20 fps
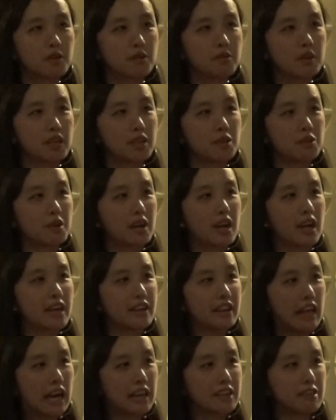when you
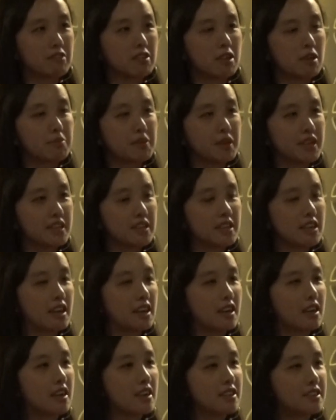are developing
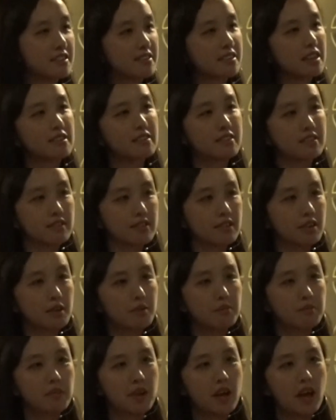a design
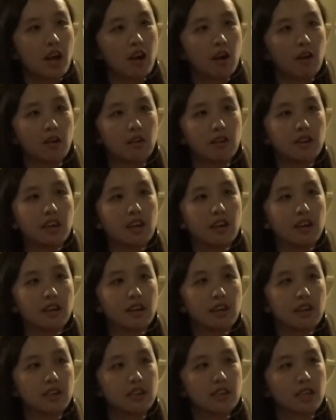system or
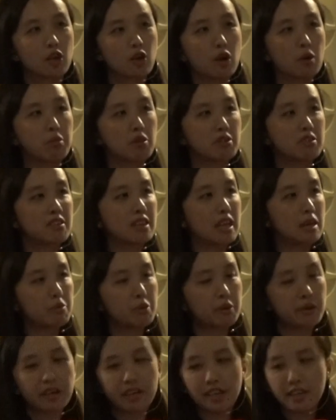a component
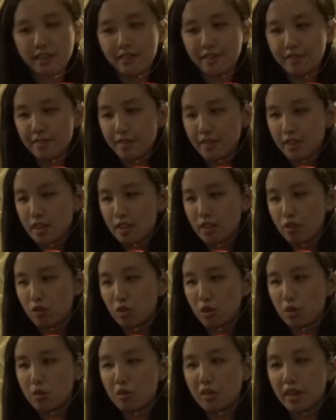library.
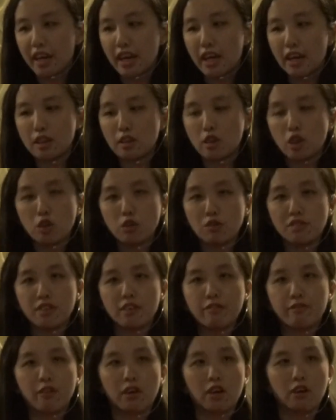So you can use
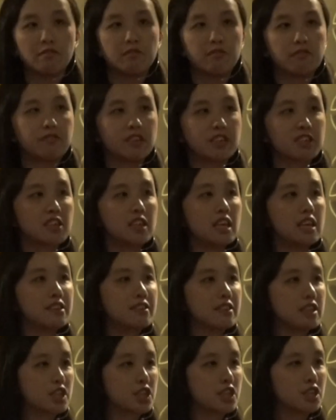it for
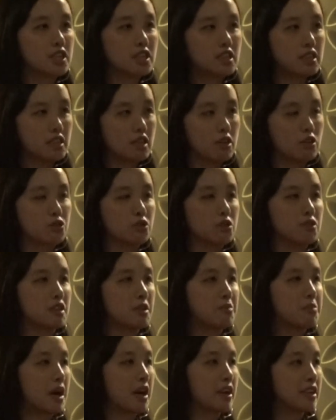visualization, also
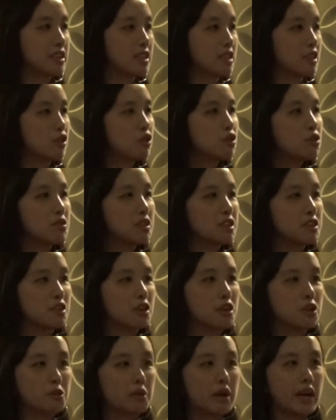debugging during
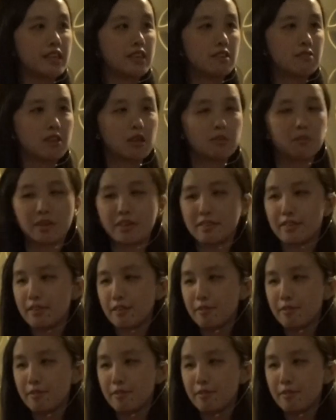your UI development.